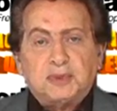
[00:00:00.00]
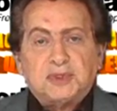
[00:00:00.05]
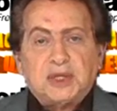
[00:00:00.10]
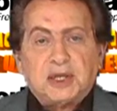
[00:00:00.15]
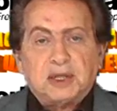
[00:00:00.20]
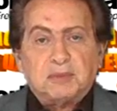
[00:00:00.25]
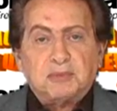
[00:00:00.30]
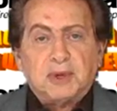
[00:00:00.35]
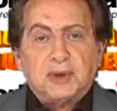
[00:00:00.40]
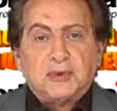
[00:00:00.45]
that
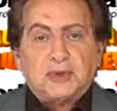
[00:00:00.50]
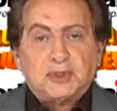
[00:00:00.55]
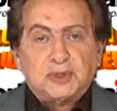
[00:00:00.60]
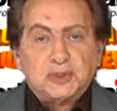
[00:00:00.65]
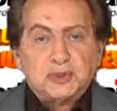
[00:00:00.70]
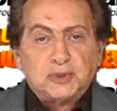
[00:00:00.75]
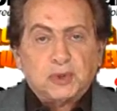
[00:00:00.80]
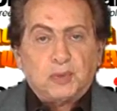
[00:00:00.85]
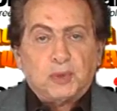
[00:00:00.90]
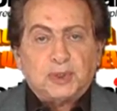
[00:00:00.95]
America
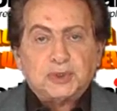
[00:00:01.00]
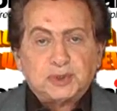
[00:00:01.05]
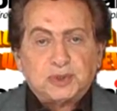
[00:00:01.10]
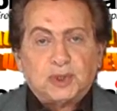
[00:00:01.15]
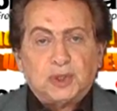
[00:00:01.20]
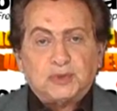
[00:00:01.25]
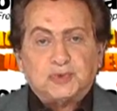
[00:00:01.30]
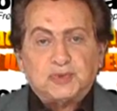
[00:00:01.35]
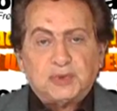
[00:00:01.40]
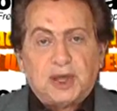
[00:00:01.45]
is the worst
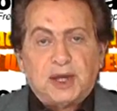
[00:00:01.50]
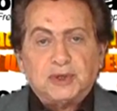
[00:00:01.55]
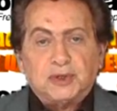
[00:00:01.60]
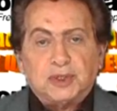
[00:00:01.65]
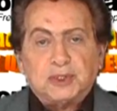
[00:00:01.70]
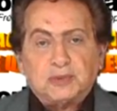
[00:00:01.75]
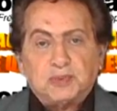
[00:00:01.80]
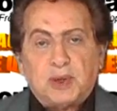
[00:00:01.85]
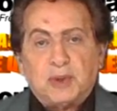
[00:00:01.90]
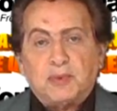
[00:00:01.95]
country on
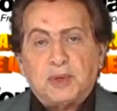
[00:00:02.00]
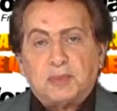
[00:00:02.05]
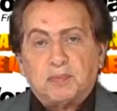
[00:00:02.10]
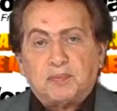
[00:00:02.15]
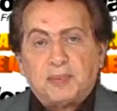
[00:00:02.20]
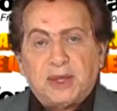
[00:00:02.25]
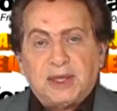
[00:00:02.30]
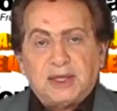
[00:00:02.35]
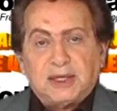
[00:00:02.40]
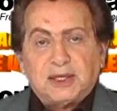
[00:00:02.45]
earth while we're
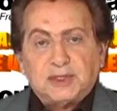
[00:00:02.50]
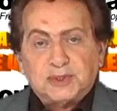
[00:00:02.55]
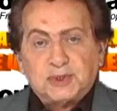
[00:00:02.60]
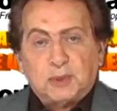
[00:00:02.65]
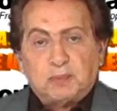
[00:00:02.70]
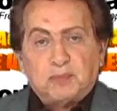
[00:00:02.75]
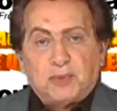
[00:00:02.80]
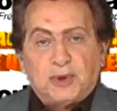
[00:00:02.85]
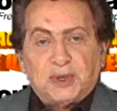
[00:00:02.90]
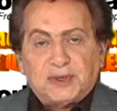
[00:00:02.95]
paying and
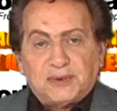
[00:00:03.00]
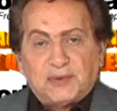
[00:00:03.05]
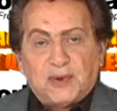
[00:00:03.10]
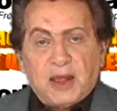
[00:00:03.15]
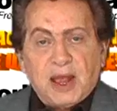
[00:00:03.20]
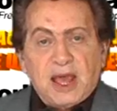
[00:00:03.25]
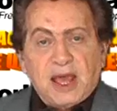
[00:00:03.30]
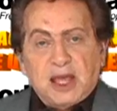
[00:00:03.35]
supporting for.